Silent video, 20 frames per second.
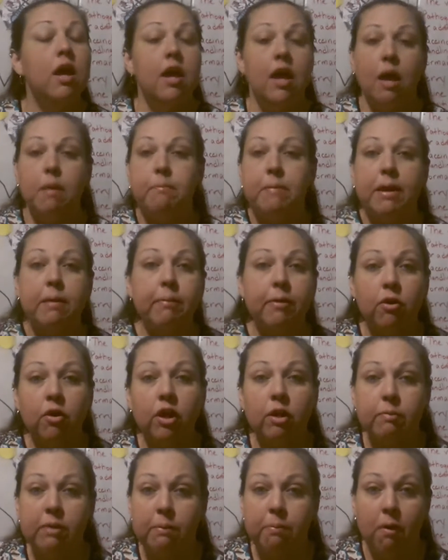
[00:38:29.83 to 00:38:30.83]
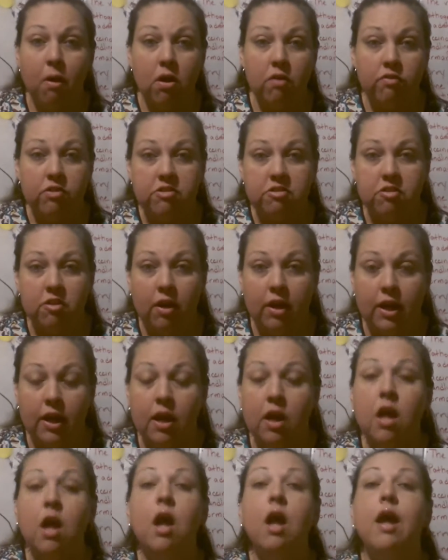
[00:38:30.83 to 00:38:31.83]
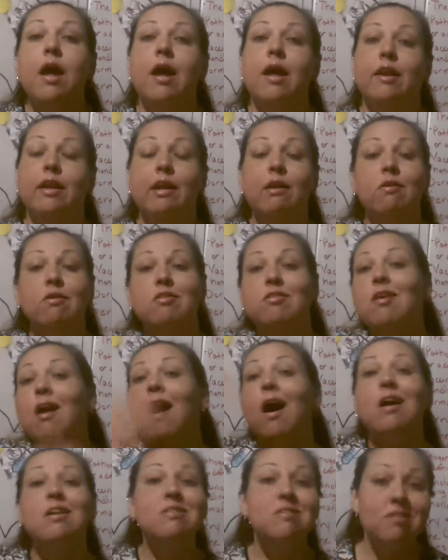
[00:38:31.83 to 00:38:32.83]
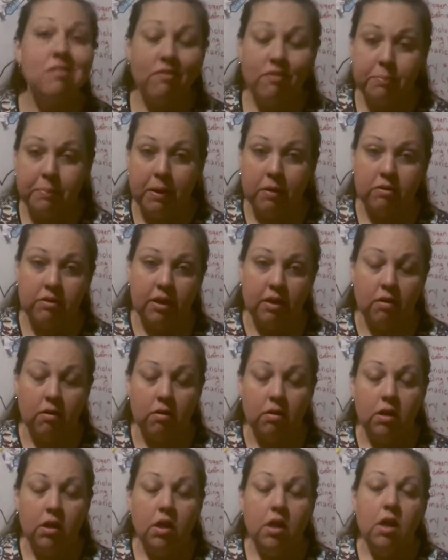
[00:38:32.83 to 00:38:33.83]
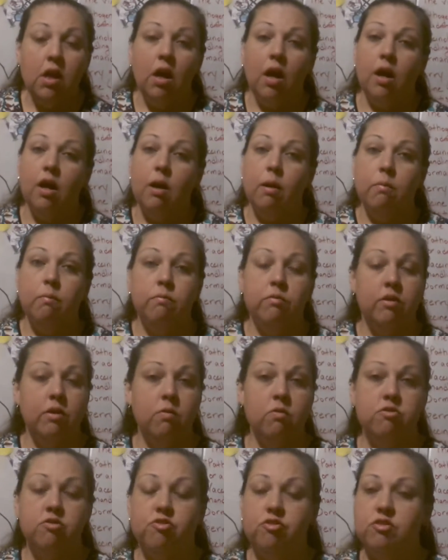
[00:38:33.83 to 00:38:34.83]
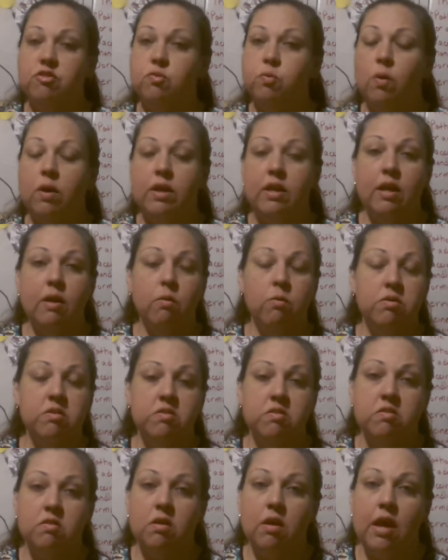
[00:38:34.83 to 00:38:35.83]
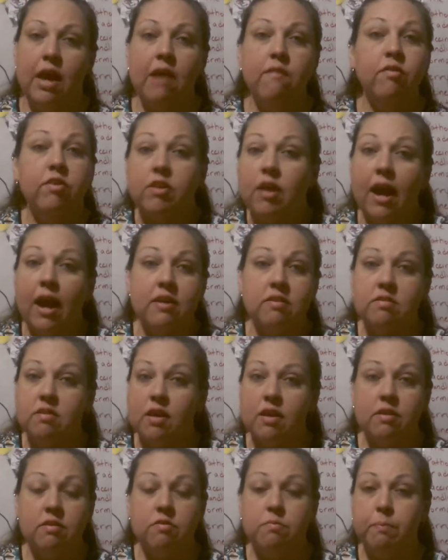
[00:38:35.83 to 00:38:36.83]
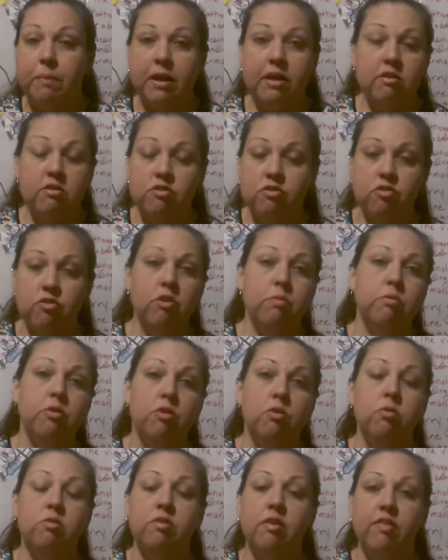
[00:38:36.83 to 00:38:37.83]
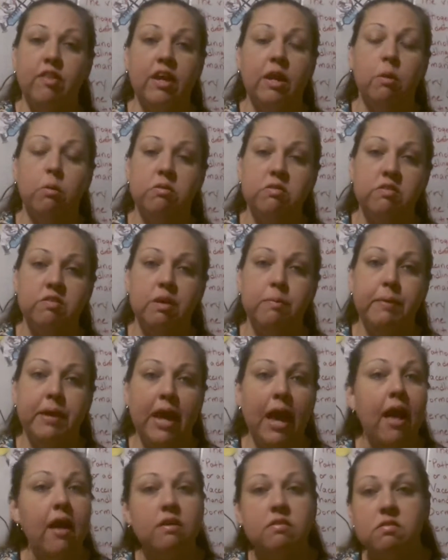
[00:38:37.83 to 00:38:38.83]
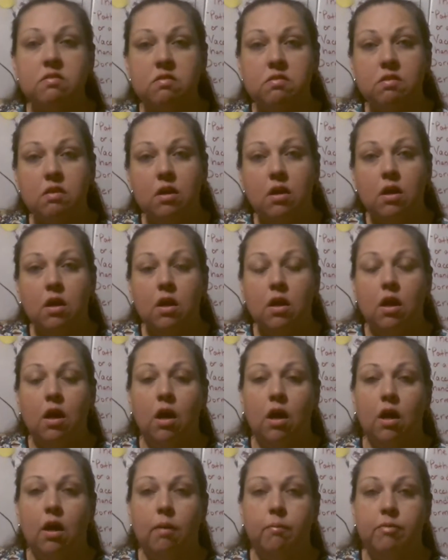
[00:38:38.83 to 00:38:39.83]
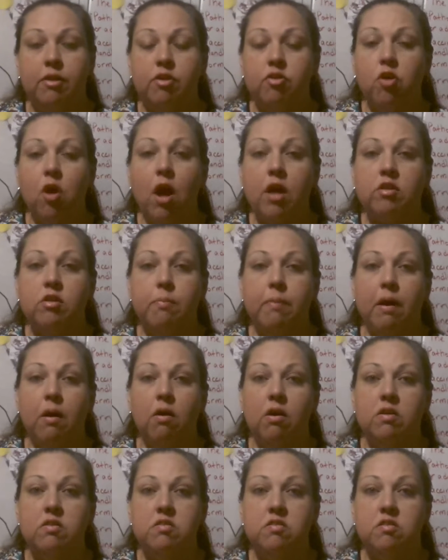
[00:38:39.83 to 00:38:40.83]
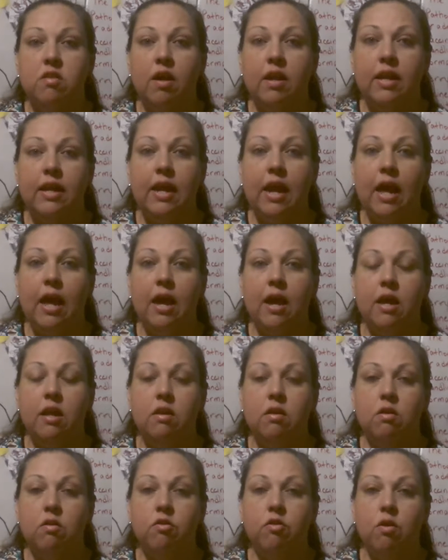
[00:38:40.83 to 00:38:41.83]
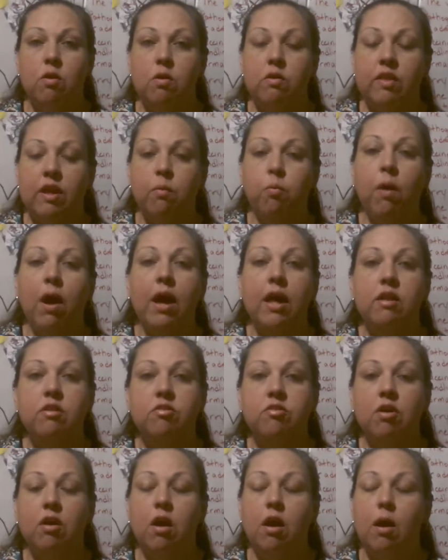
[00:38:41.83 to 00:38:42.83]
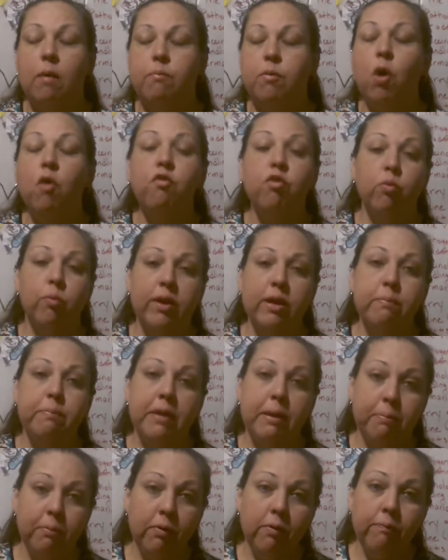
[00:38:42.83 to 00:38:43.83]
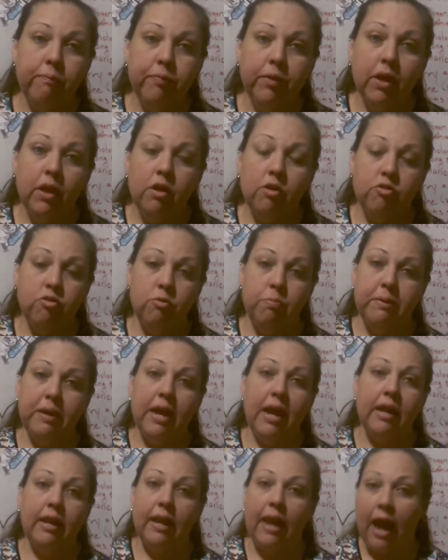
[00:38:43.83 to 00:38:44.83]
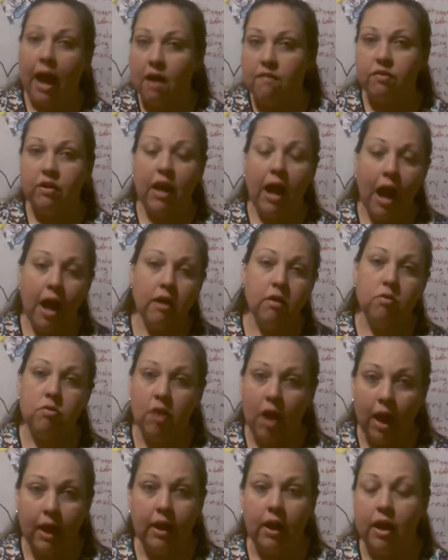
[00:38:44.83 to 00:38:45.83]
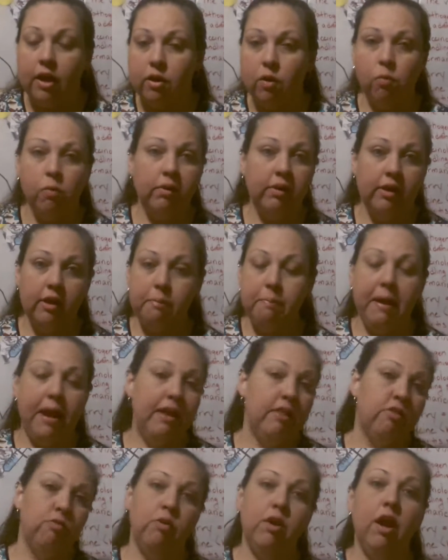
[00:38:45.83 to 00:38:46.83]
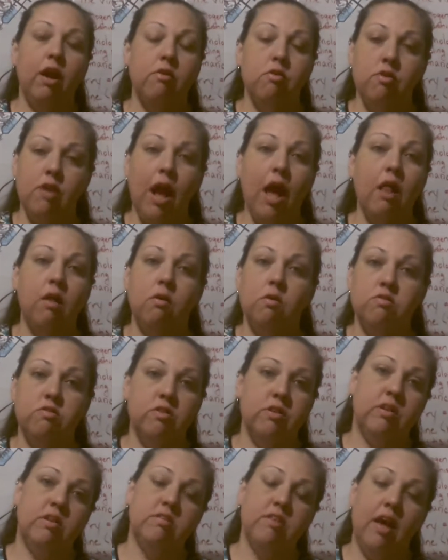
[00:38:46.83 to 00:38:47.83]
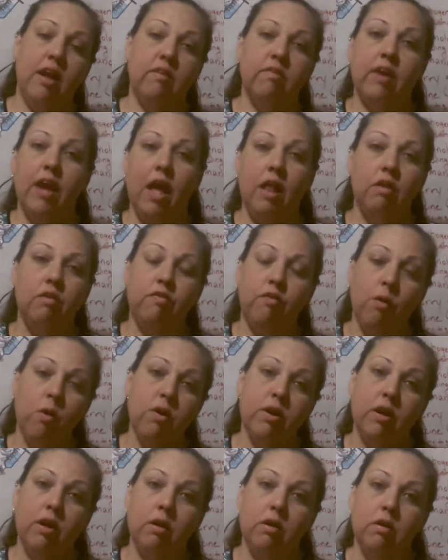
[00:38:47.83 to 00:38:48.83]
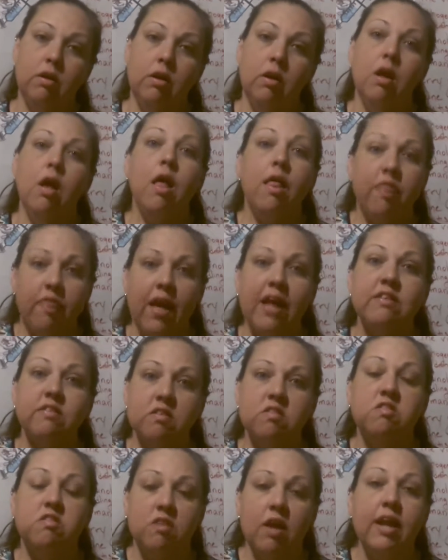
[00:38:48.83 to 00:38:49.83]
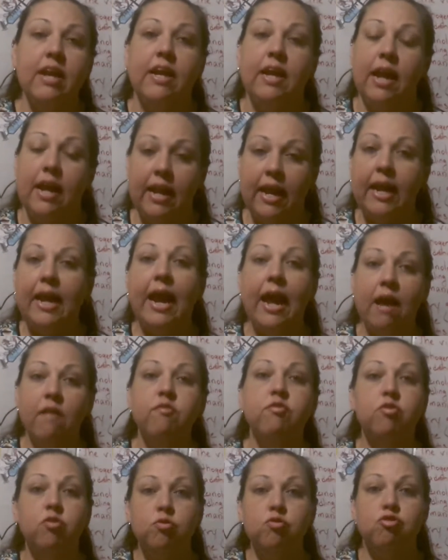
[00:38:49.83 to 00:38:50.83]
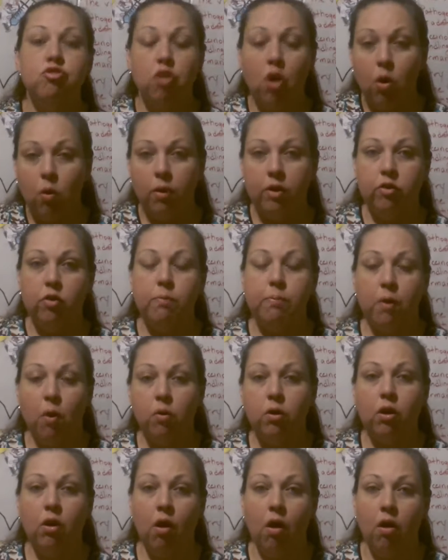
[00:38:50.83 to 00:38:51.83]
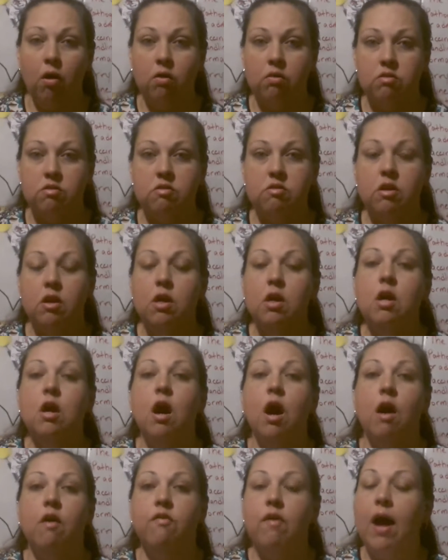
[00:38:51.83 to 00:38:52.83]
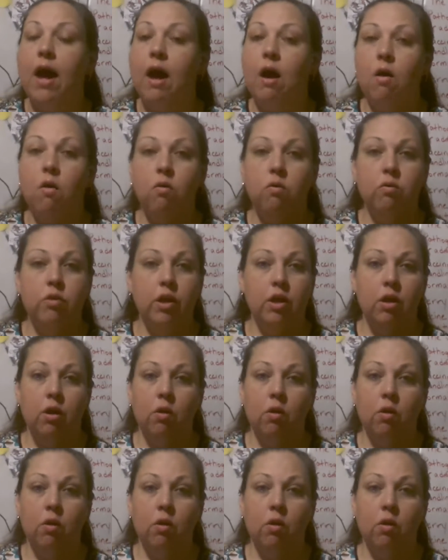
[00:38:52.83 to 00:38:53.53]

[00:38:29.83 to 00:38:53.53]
and maybe you're going to be part of a study. And there are tons of them out there. There was just one that was advertised on mainstream news. I think it was CBS. That talked about a study on they want overweight people to be on an avocado diet, and they're willing to pay $300, and it's out of California. That's a study, and they have to show in their protocols of how,